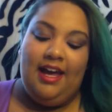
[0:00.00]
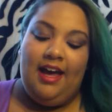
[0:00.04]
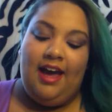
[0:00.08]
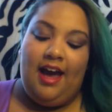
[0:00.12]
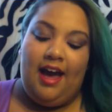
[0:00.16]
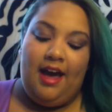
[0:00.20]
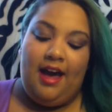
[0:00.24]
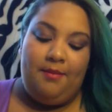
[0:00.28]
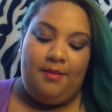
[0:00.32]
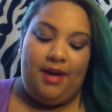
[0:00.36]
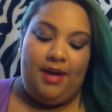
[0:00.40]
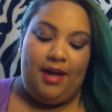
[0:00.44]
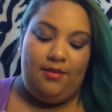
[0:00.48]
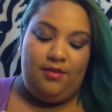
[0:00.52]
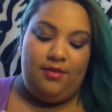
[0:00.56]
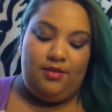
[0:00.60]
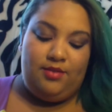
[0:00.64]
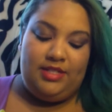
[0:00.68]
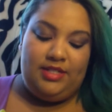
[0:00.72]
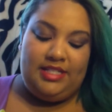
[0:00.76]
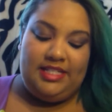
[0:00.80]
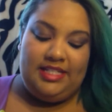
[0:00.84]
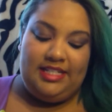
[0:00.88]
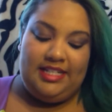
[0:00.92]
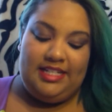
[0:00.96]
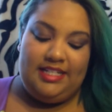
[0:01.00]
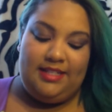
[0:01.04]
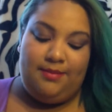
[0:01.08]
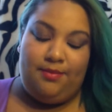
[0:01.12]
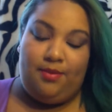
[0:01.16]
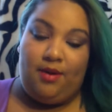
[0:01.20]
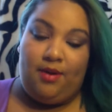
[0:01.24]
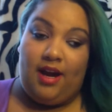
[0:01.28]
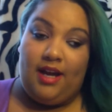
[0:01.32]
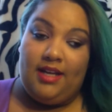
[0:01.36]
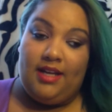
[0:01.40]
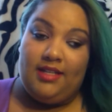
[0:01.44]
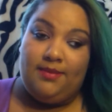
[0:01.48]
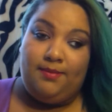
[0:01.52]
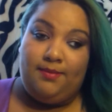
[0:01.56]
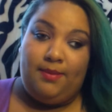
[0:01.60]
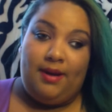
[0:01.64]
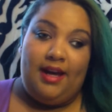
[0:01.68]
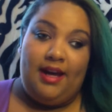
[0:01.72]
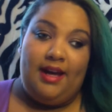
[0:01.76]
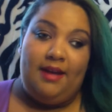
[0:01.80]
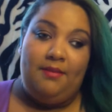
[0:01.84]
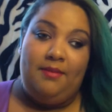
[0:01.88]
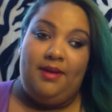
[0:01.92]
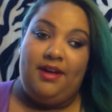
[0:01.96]
Um, I was recently surprised
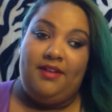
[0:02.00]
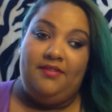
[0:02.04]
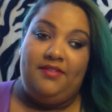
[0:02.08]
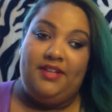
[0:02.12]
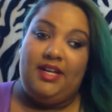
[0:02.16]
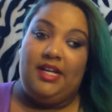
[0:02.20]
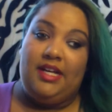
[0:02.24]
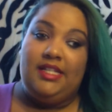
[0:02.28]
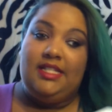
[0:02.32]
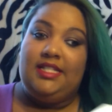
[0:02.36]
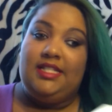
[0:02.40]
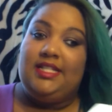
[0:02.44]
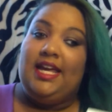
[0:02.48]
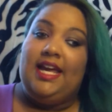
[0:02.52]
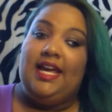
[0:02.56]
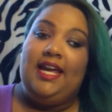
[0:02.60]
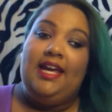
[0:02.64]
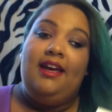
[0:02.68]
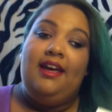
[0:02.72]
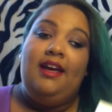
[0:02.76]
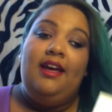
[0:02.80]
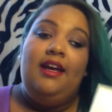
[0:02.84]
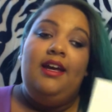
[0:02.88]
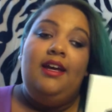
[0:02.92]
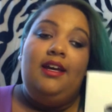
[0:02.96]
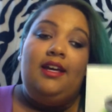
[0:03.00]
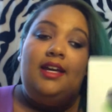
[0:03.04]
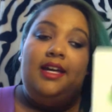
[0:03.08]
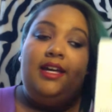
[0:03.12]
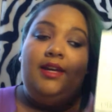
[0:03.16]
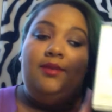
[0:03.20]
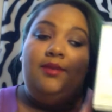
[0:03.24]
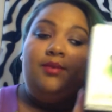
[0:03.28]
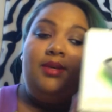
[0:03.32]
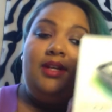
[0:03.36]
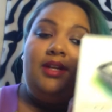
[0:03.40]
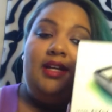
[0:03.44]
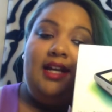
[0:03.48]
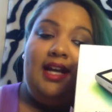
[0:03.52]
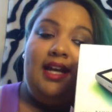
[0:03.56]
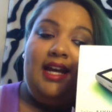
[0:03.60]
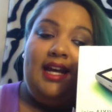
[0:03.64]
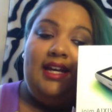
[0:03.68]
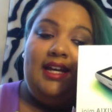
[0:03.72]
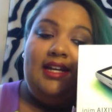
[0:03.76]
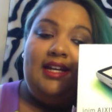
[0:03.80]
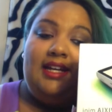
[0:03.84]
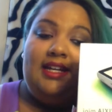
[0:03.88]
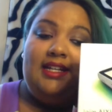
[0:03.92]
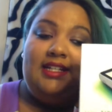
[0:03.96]
by my fiance. He went
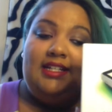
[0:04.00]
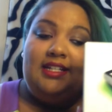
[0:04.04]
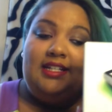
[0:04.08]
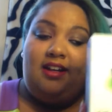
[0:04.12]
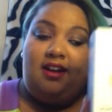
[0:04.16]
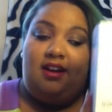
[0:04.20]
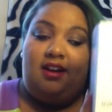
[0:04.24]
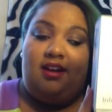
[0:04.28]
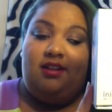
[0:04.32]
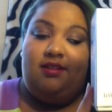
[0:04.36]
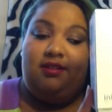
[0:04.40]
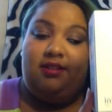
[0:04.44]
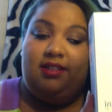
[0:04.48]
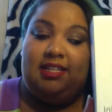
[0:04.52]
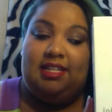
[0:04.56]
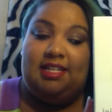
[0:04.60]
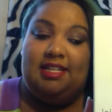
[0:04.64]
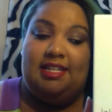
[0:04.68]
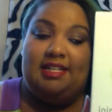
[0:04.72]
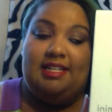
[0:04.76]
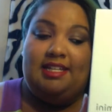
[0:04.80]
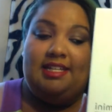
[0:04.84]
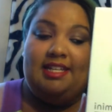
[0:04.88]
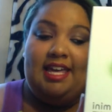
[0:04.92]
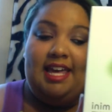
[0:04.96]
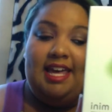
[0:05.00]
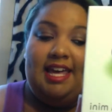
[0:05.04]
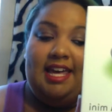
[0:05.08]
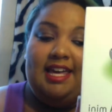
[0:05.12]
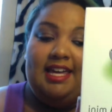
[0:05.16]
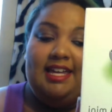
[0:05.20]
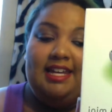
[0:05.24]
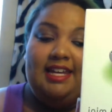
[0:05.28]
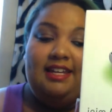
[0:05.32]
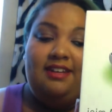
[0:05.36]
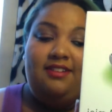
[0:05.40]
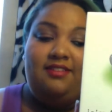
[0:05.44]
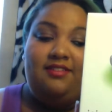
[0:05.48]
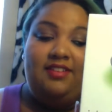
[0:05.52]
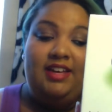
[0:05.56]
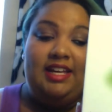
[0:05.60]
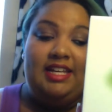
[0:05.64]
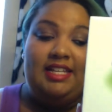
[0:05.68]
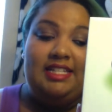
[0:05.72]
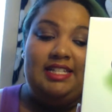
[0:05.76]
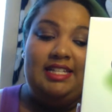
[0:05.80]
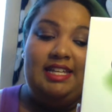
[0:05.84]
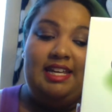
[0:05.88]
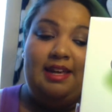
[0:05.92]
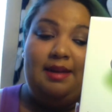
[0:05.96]
ahead and got the Canon
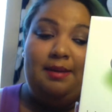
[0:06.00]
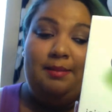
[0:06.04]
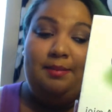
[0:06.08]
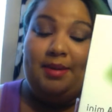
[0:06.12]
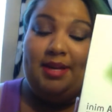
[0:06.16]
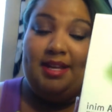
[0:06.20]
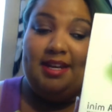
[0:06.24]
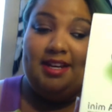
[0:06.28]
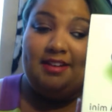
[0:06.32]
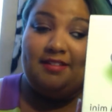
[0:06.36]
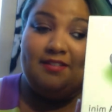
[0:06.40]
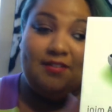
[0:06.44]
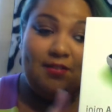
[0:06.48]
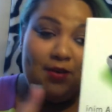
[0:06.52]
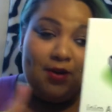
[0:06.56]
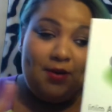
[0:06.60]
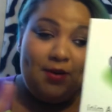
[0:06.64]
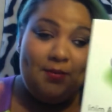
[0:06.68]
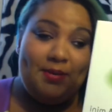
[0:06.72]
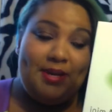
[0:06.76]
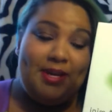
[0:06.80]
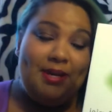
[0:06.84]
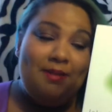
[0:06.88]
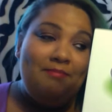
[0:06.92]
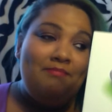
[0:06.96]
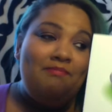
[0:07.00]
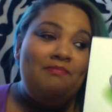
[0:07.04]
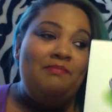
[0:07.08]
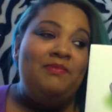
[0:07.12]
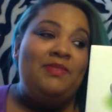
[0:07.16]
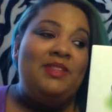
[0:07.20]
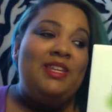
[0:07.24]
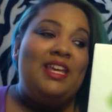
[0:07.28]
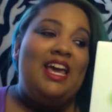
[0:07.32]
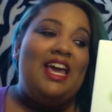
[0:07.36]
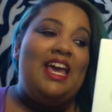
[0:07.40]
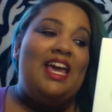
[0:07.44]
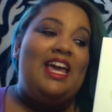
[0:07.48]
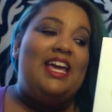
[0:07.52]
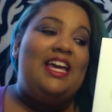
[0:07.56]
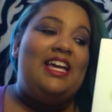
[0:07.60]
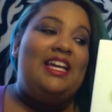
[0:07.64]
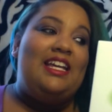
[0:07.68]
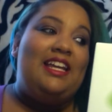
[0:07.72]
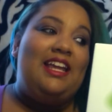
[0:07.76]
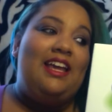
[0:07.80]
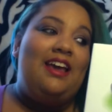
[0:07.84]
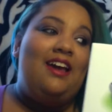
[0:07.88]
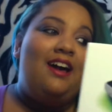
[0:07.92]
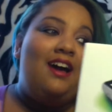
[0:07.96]
Vixia Mini for me,
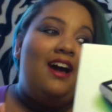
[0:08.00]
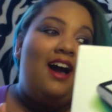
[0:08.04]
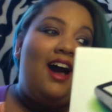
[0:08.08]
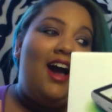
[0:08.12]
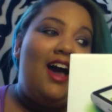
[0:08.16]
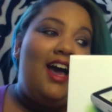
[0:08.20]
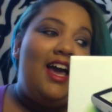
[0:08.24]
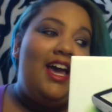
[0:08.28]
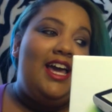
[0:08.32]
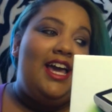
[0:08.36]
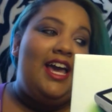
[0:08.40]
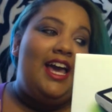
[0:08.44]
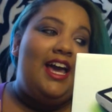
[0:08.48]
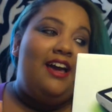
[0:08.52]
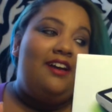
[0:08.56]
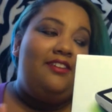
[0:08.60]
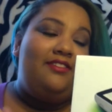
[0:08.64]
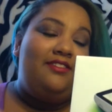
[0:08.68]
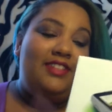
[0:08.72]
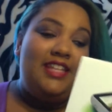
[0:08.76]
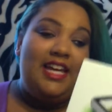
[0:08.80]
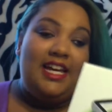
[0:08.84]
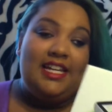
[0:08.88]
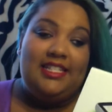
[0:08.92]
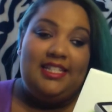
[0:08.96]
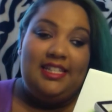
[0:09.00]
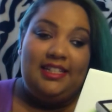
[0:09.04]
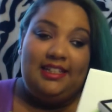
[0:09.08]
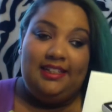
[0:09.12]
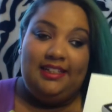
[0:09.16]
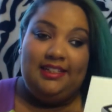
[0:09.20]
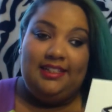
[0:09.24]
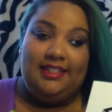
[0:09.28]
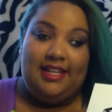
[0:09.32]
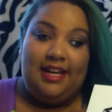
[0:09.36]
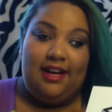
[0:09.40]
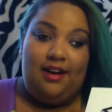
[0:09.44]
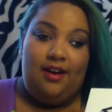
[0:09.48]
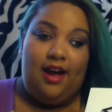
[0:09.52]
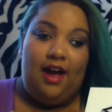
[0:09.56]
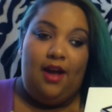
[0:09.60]
and I have tested this out.